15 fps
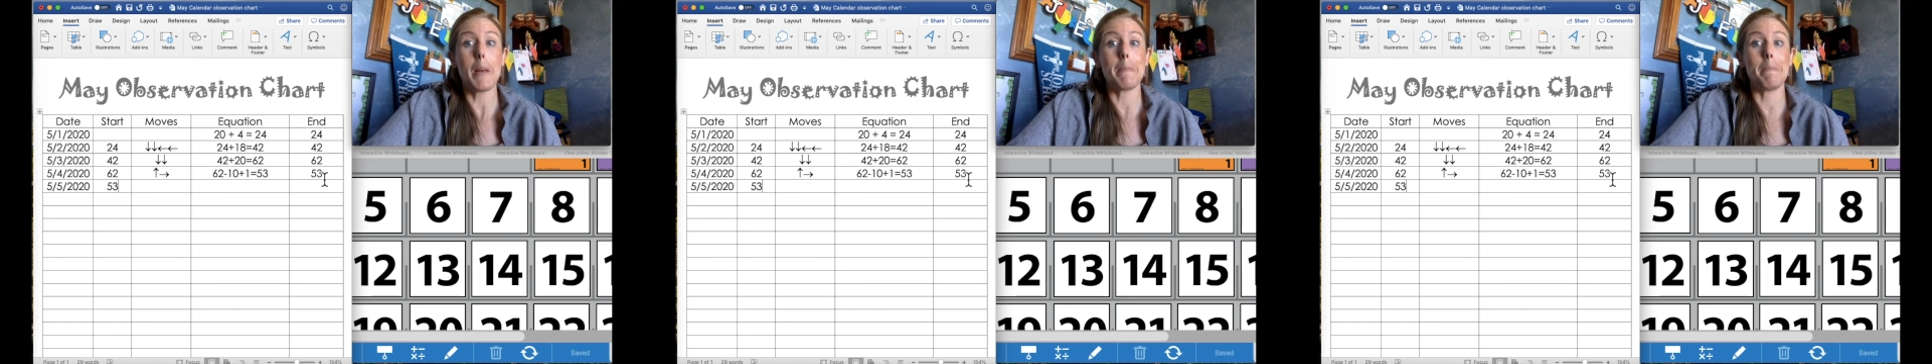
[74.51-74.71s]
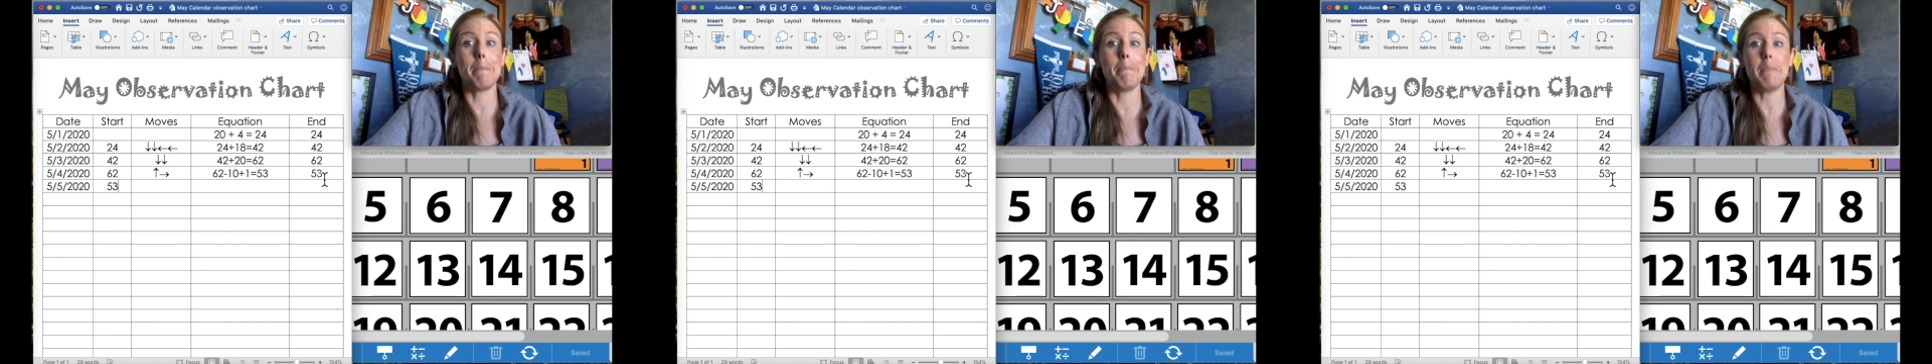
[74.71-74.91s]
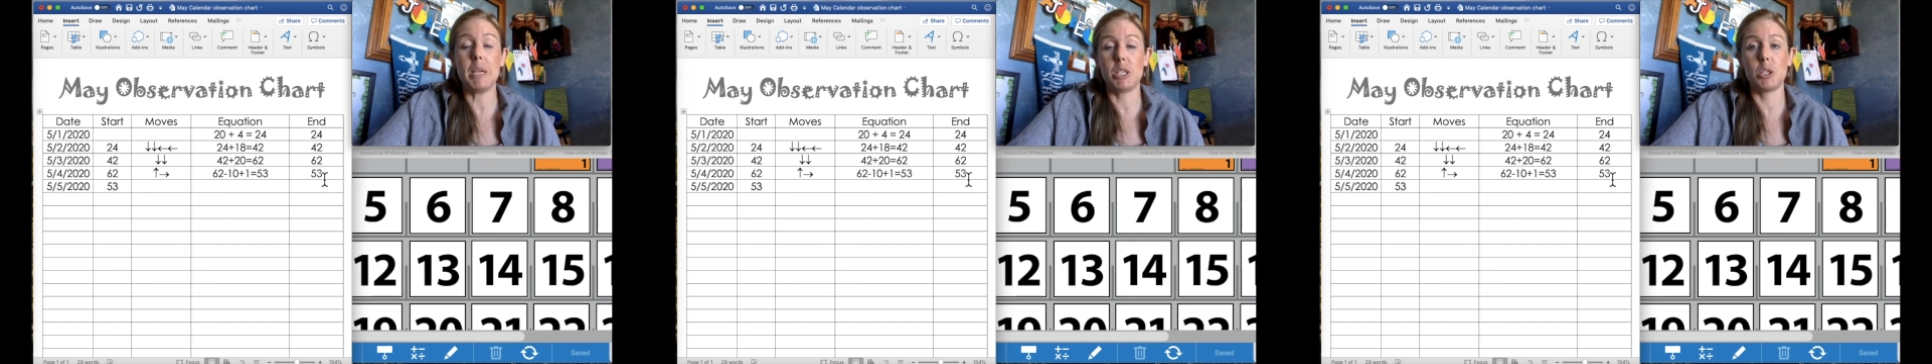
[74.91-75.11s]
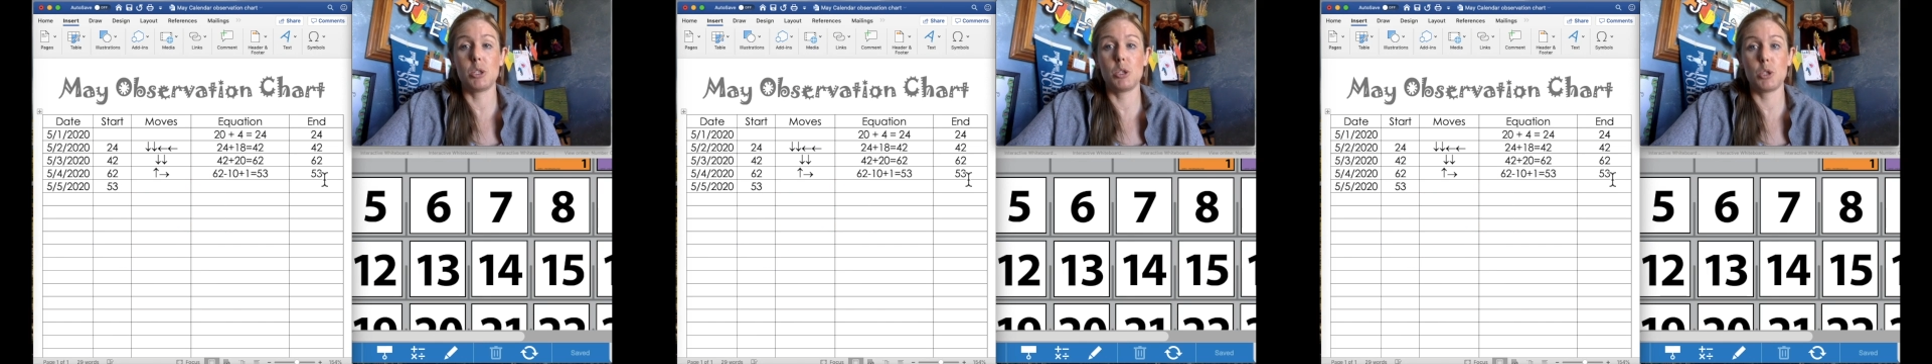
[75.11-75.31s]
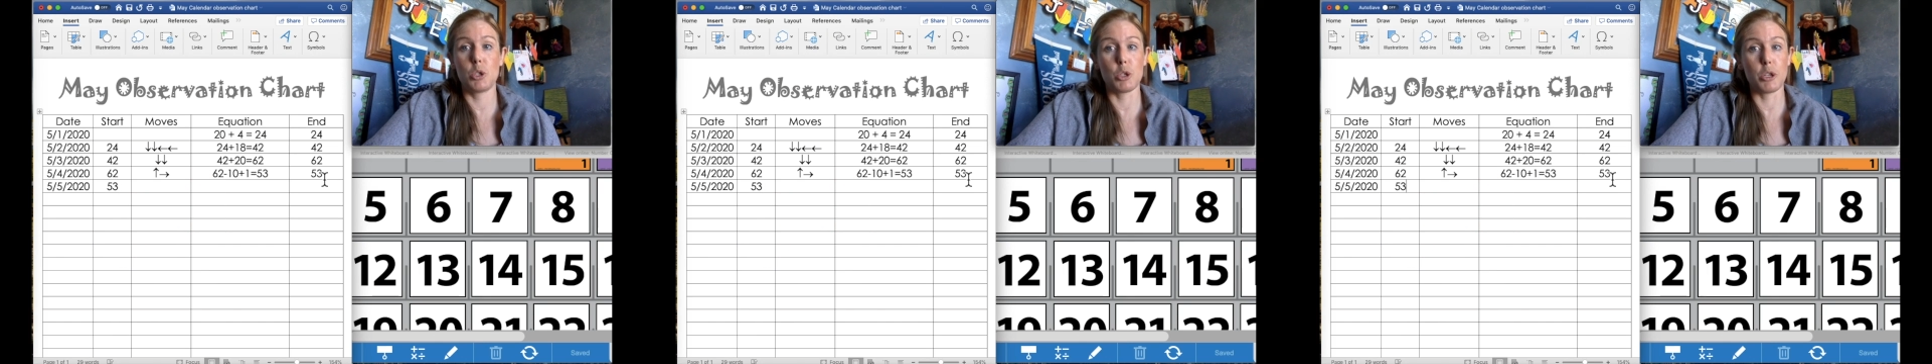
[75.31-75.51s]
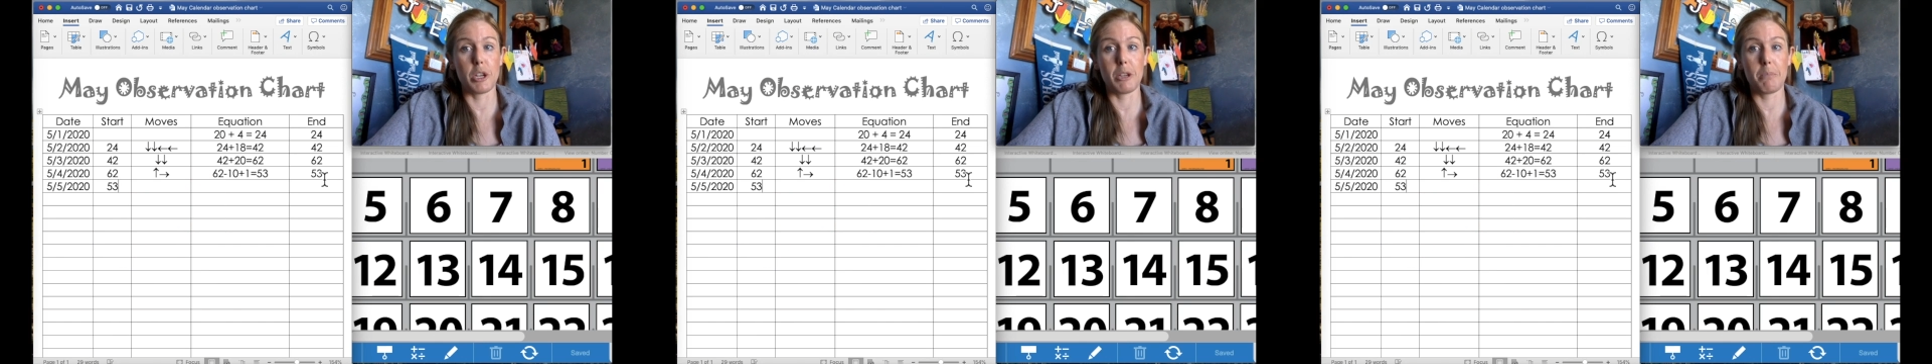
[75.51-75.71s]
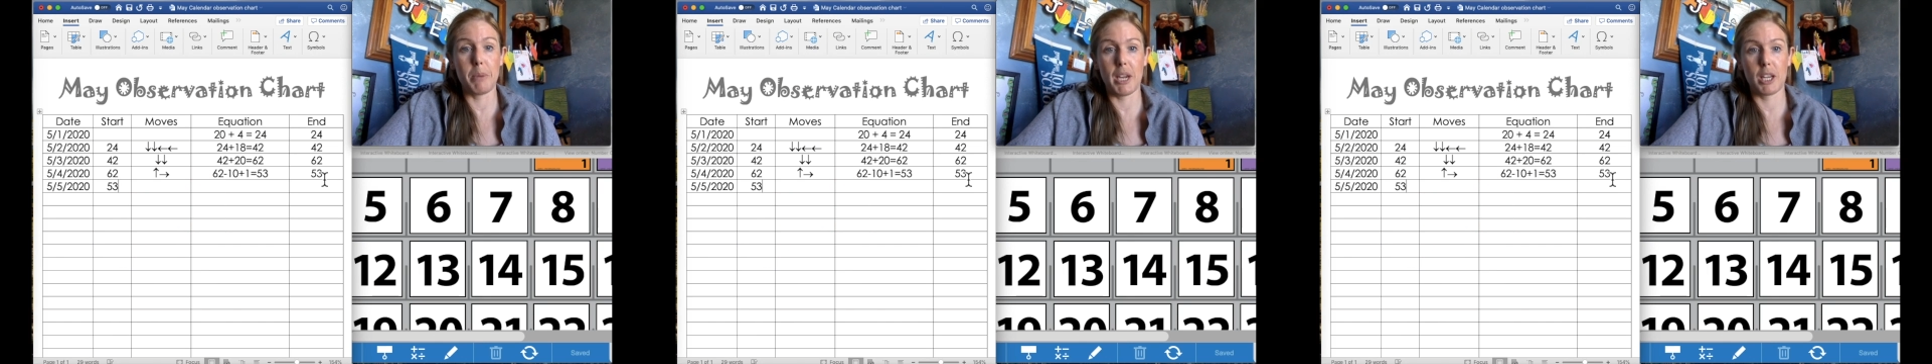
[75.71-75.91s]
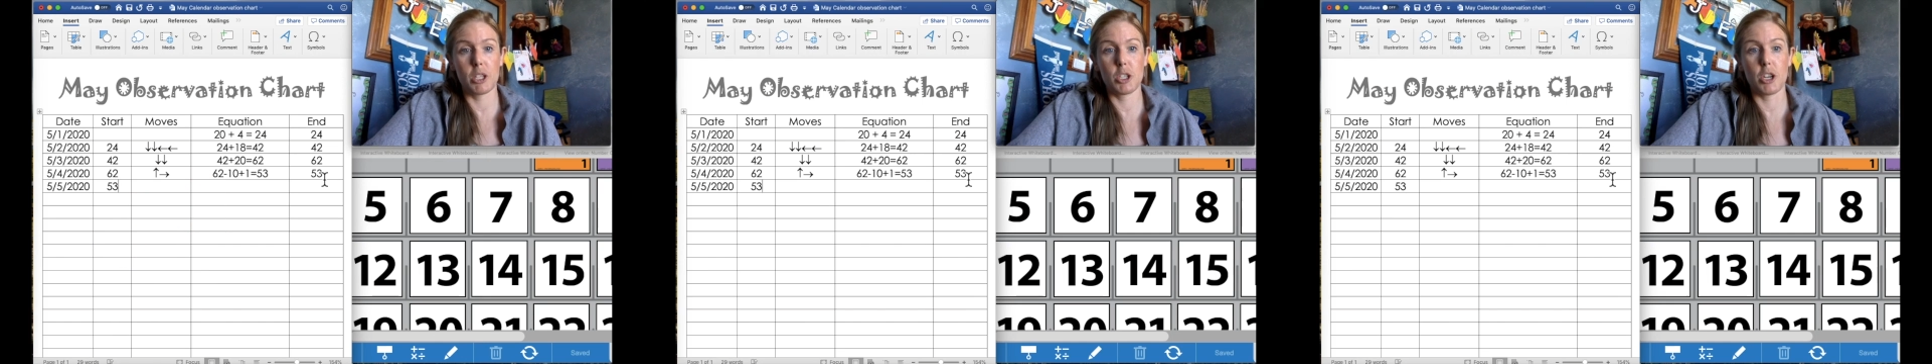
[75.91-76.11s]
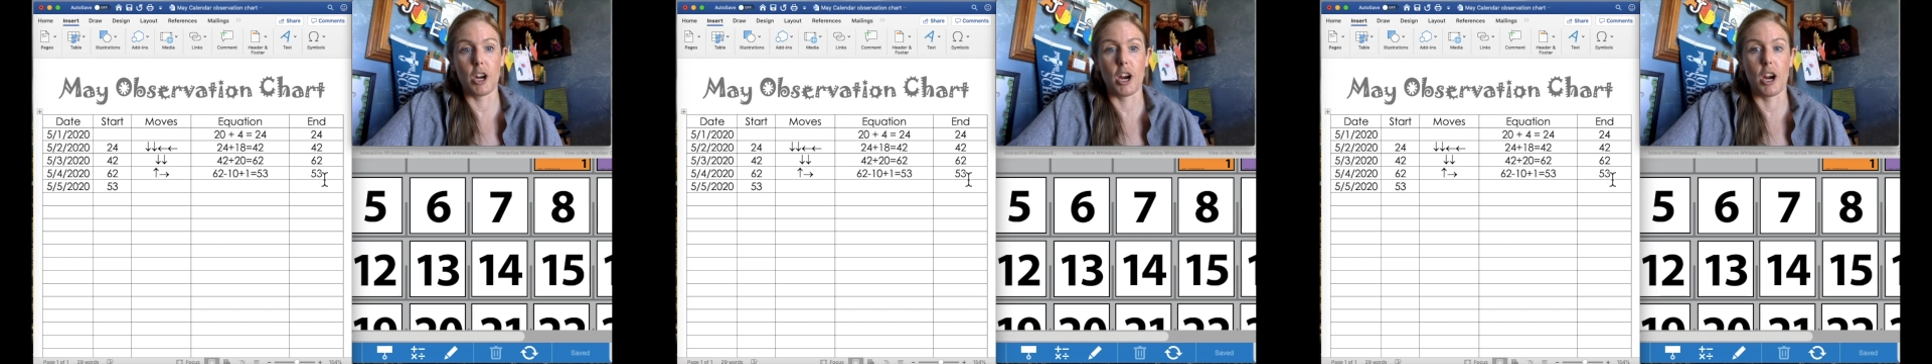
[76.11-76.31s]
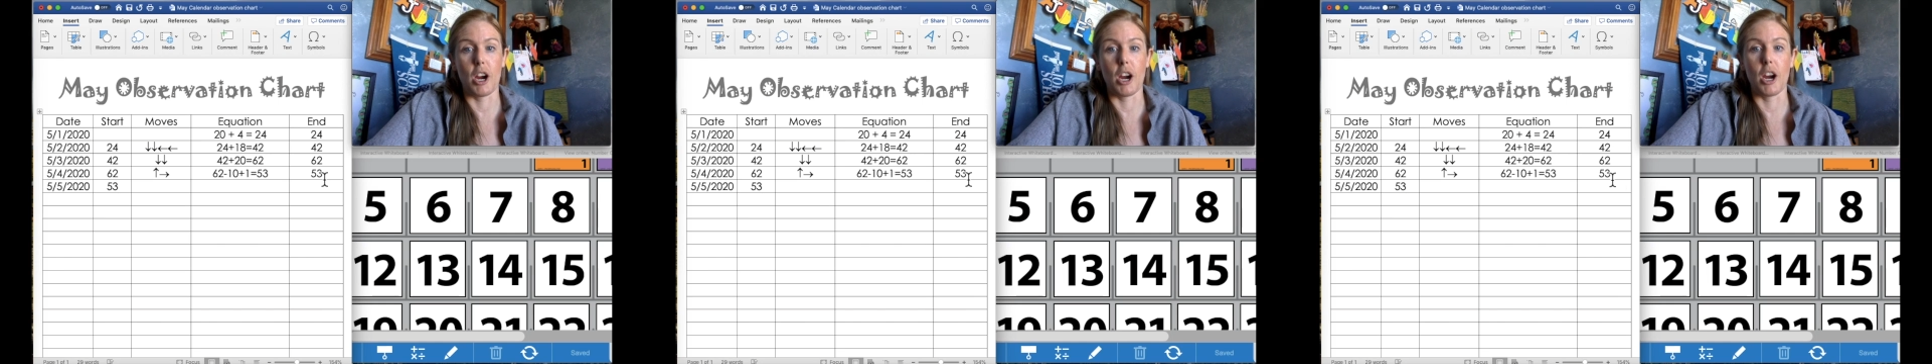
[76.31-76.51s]
mystery
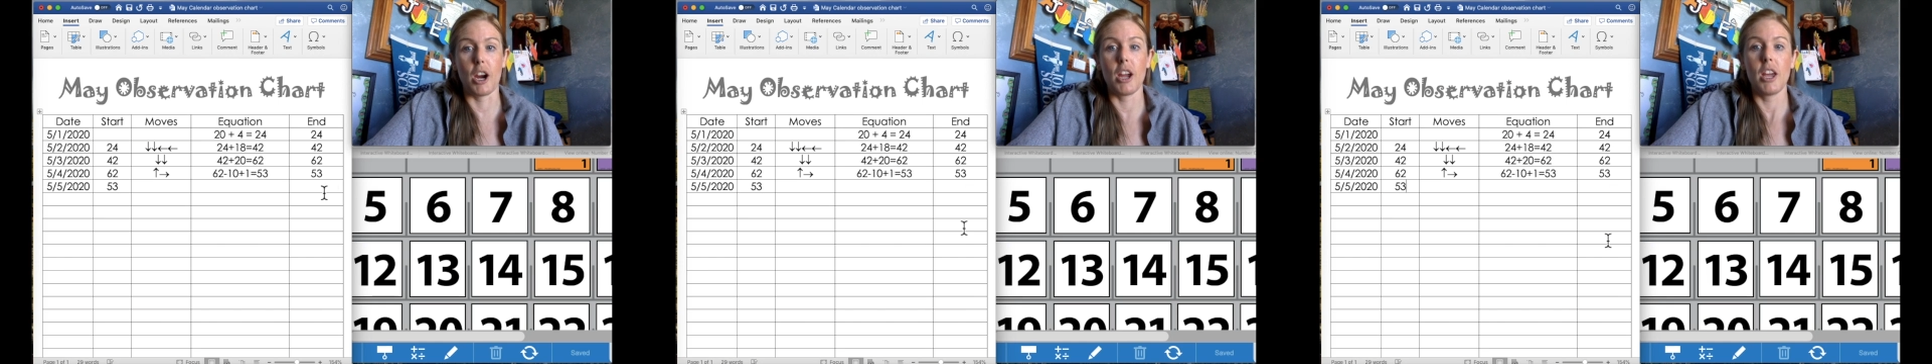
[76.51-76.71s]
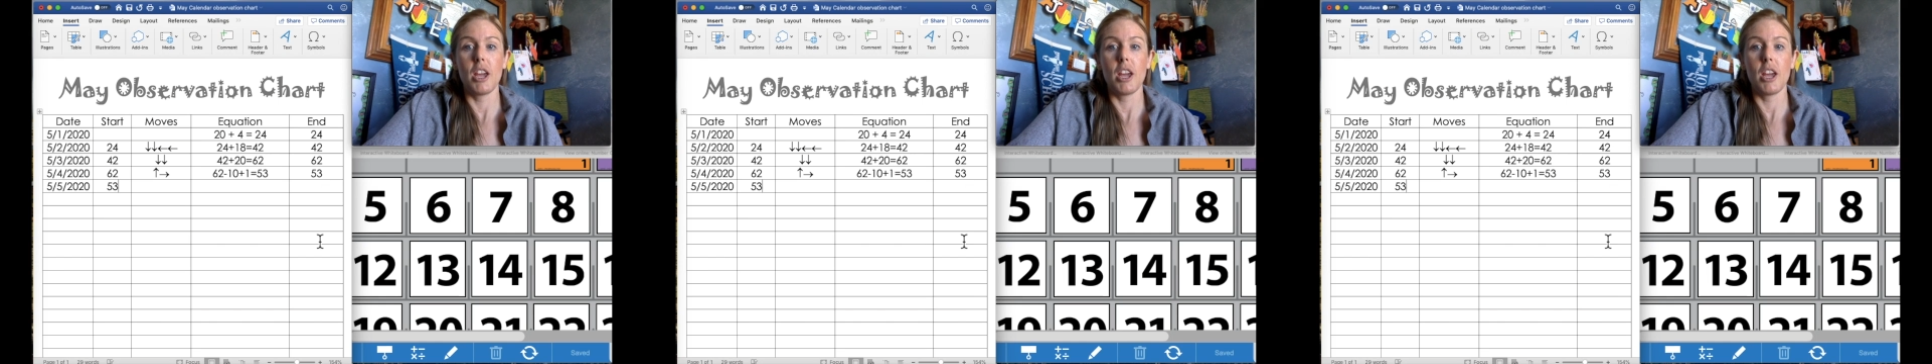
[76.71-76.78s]
picture.